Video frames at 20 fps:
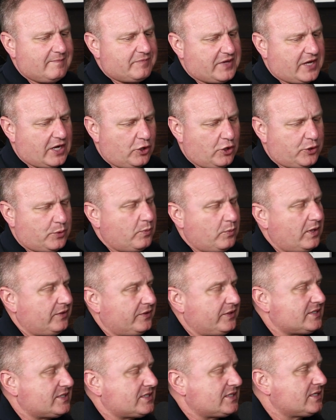health and
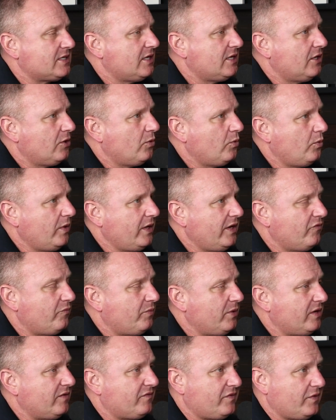wellness, we have
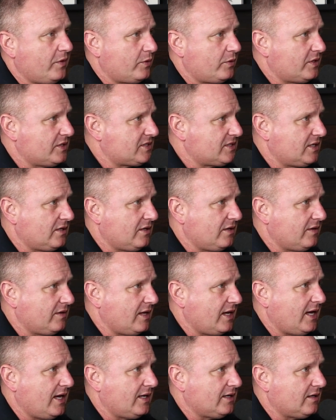been focusing on
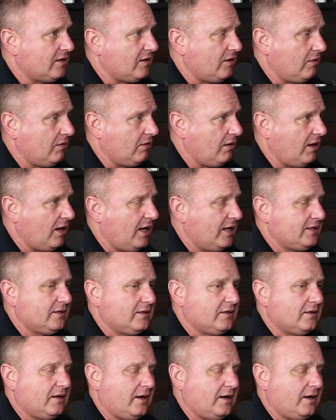that a lot.